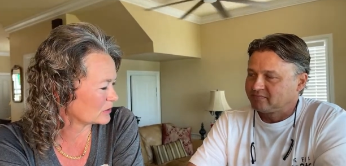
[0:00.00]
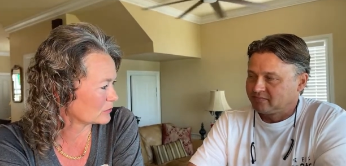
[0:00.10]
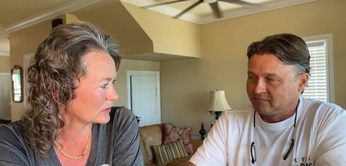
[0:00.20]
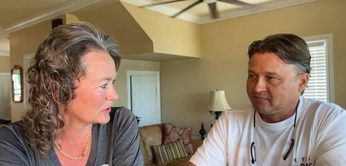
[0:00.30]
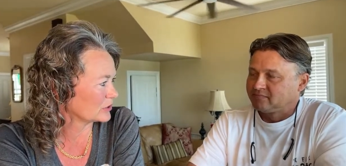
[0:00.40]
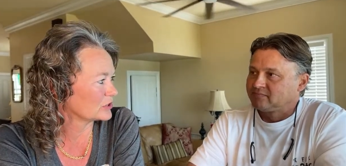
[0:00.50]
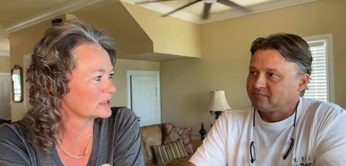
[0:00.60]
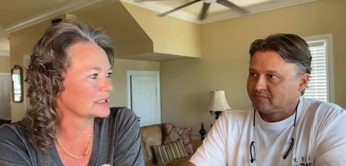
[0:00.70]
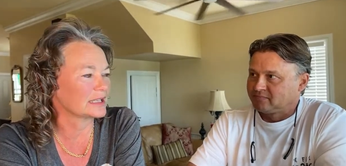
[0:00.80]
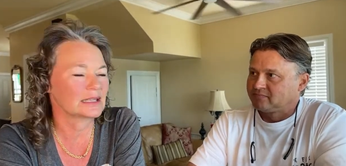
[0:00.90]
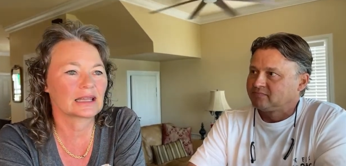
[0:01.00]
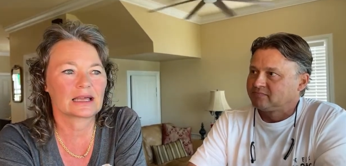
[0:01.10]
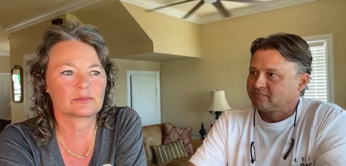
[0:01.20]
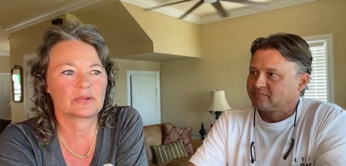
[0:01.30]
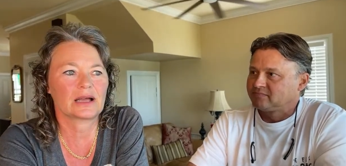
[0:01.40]
Speaker 1: a really good key
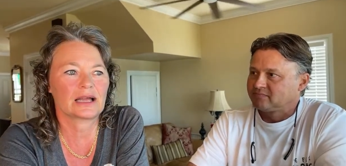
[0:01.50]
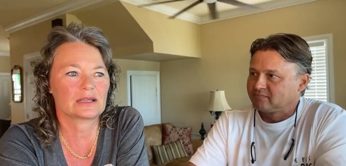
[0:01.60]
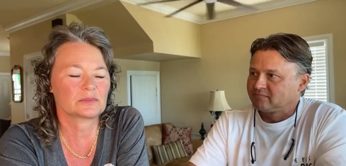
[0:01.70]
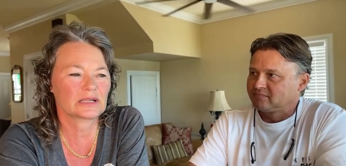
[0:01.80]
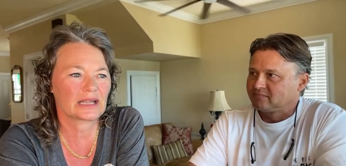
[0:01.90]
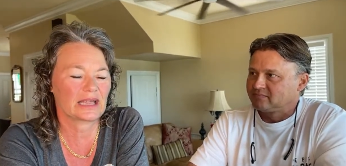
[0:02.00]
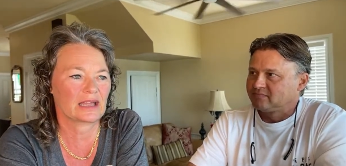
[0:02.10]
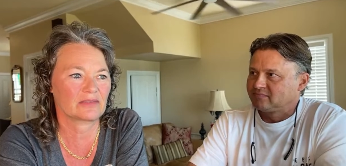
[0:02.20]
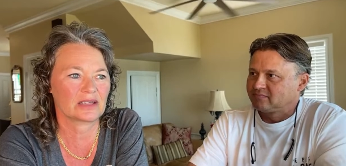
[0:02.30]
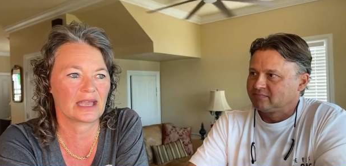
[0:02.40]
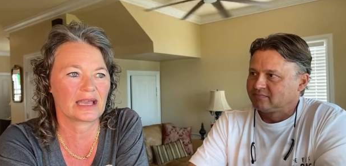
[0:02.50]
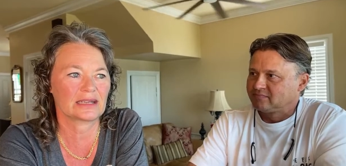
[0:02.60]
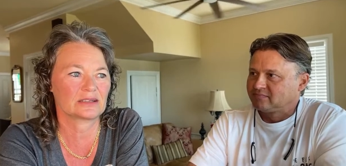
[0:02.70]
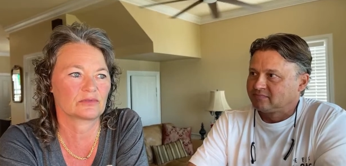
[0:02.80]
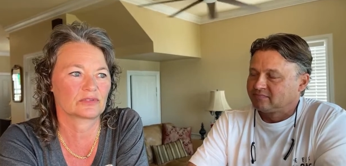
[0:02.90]
lime pie, but I haven't had
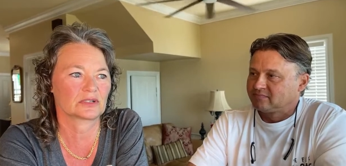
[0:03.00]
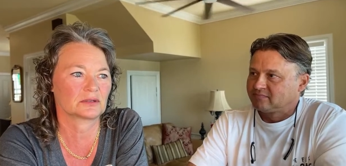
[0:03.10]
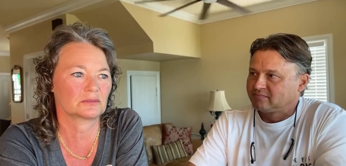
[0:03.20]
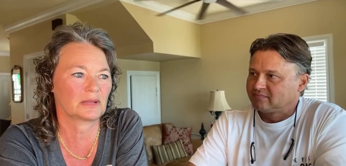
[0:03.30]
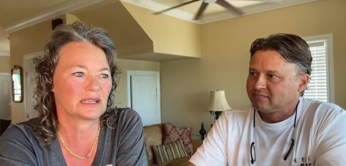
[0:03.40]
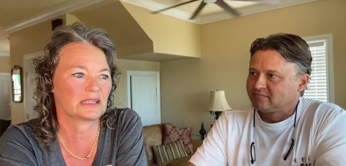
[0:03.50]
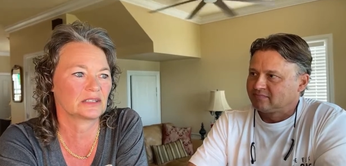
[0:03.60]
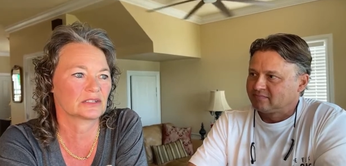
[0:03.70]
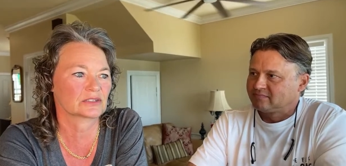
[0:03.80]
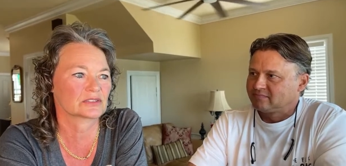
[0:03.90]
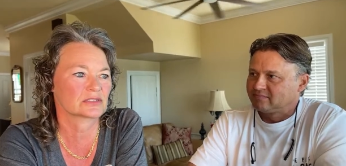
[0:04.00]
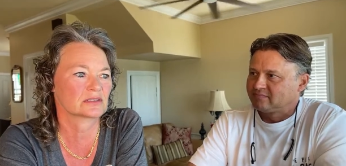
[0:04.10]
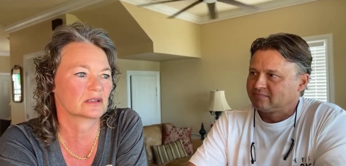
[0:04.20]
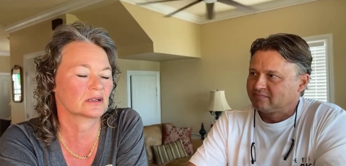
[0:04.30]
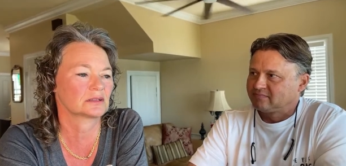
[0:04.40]
it for many years.
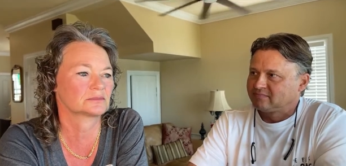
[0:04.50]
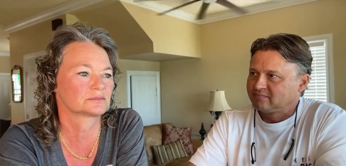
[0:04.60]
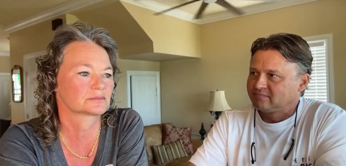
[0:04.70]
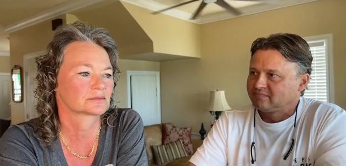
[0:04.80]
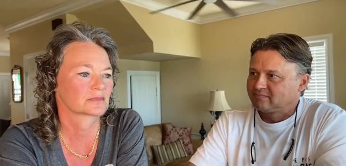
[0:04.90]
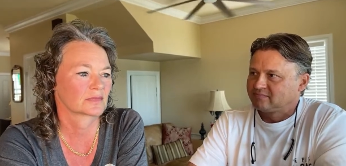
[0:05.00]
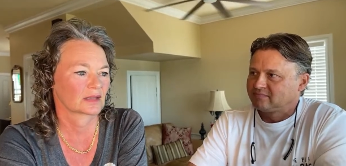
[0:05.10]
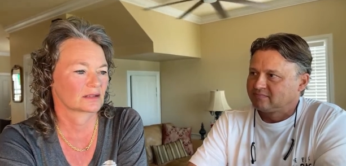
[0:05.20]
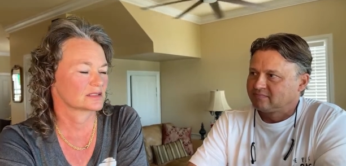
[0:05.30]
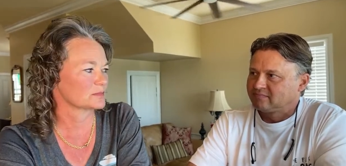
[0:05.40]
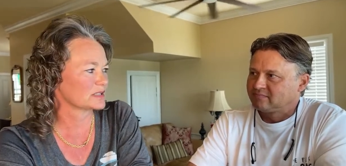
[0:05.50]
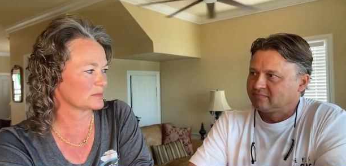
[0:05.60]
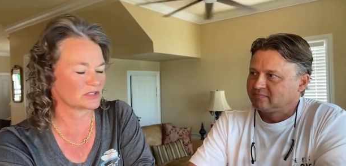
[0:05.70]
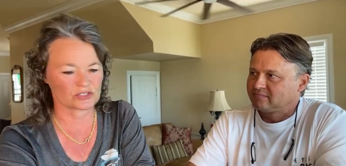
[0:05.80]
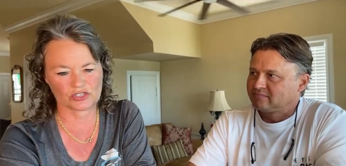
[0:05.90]

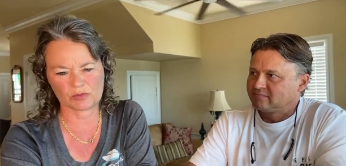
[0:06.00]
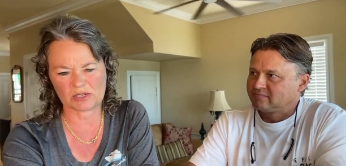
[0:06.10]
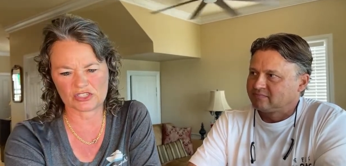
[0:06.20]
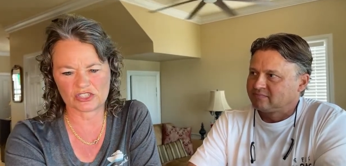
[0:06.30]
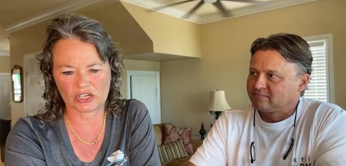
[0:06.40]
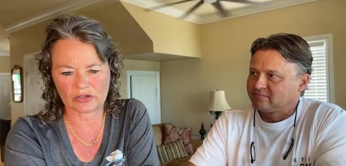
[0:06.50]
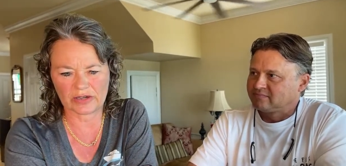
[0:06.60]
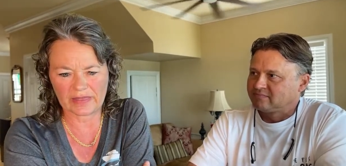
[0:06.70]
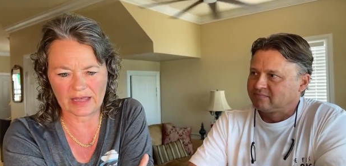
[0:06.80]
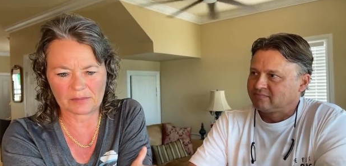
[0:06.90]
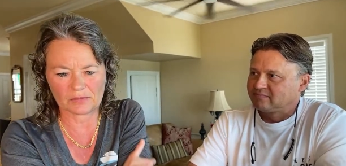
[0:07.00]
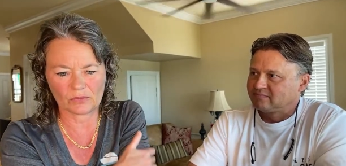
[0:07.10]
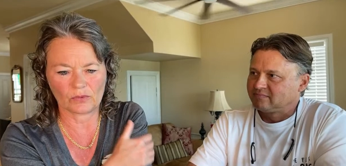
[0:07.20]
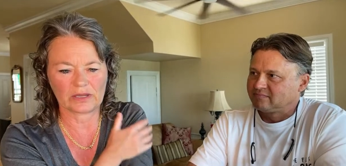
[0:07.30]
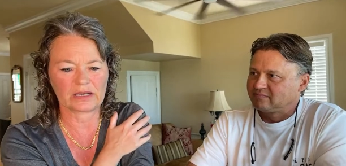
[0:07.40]
Sometimes there's too much sugar in them
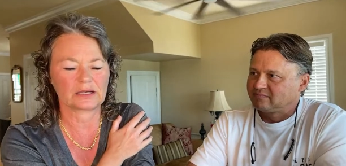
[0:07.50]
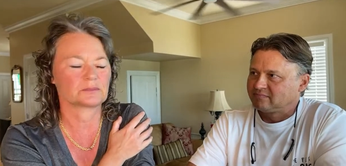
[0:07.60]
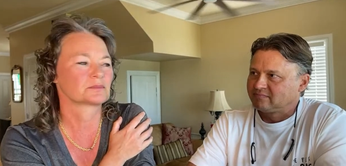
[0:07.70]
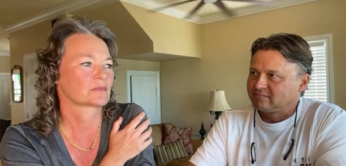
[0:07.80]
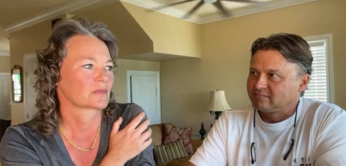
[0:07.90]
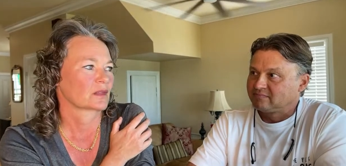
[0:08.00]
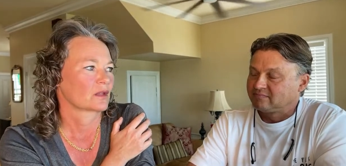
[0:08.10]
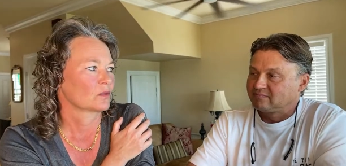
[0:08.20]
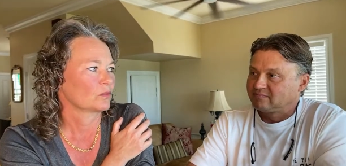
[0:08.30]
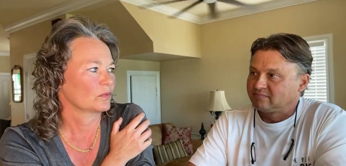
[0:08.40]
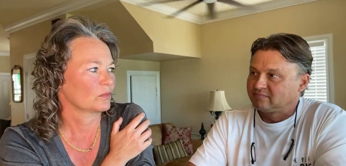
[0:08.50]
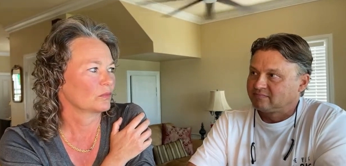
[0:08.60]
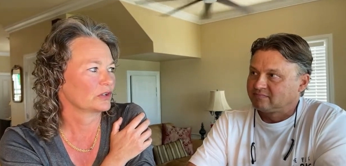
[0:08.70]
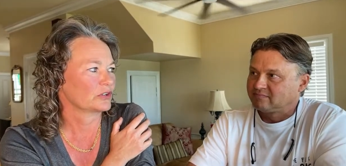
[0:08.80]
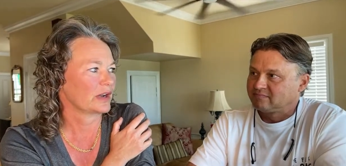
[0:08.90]
when
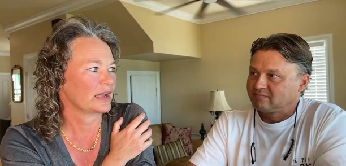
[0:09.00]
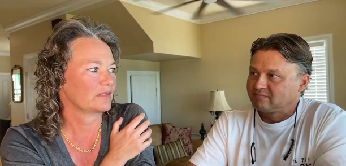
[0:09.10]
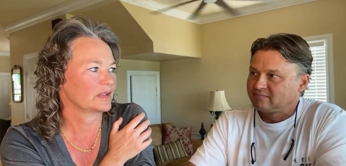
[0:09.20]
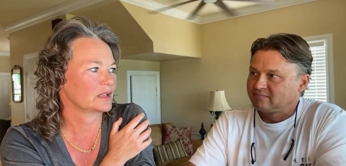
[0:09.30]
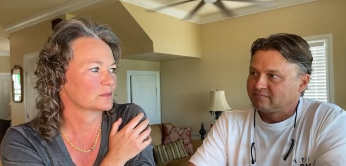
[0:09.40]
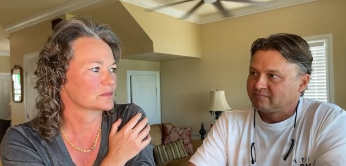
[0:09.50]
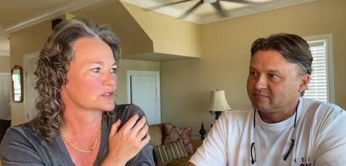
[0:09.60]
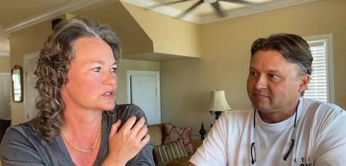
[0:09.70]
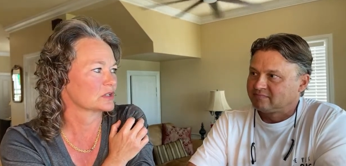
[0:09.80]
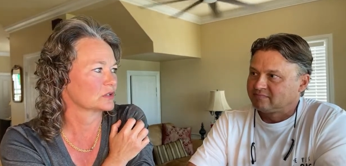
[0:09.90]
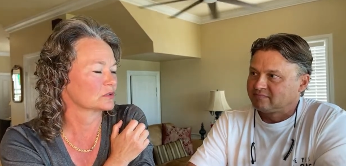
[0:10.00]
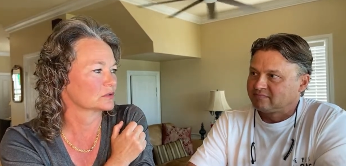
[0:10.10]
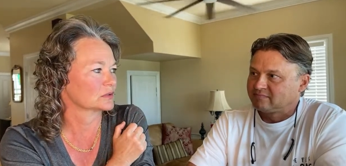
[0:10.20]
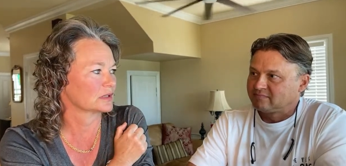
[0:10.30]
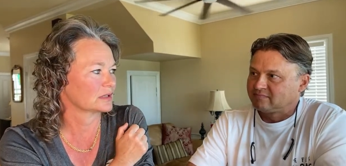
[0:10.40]
you're having them, so
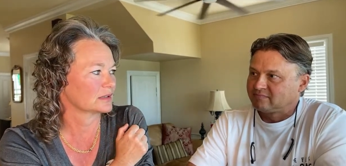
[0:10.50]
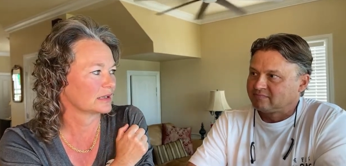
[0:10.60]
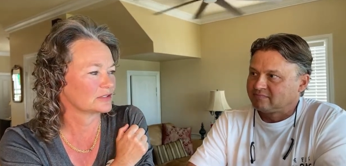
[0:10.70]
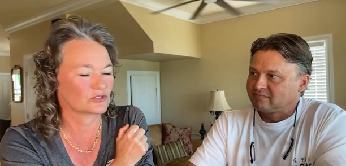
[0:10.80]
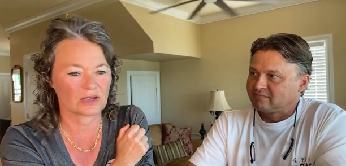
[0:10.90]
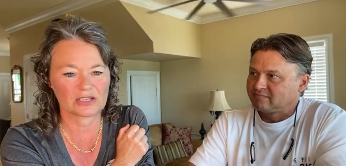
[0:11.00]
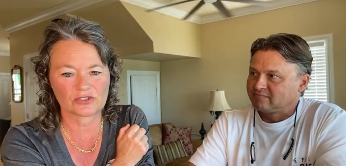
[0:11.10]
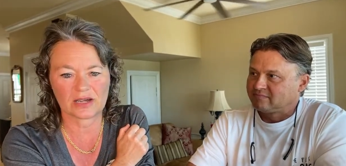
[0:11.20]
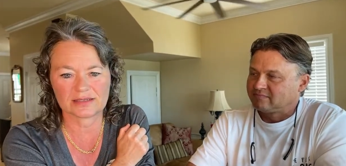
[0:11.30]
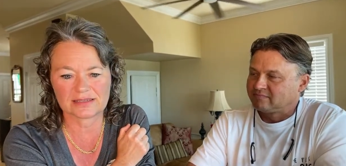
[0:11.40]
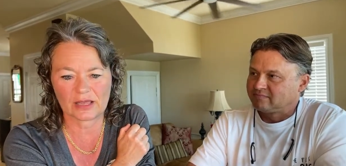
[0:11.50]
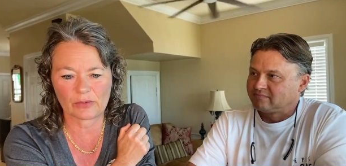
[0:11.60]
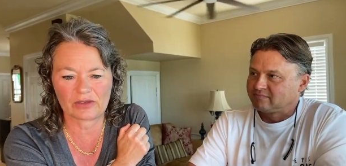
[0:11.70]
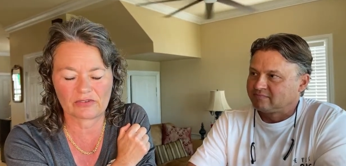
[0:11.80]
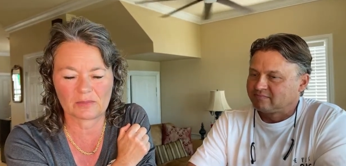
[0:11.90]
I try and stay
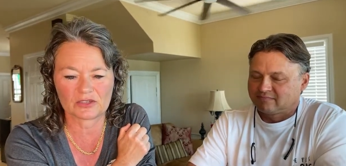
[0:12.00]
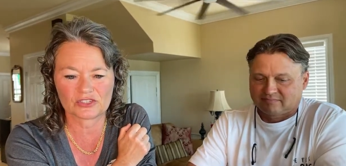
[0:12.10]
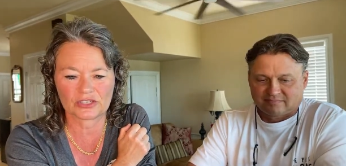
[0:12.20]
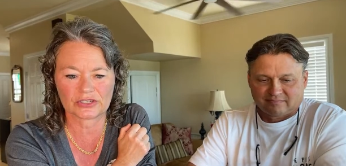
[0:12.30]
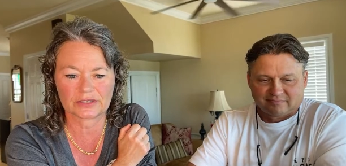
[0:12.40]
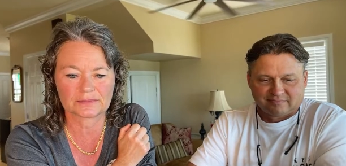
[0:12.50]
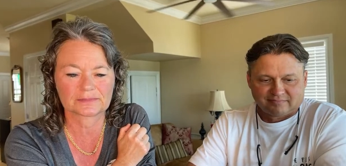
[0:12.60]
away from the sugar.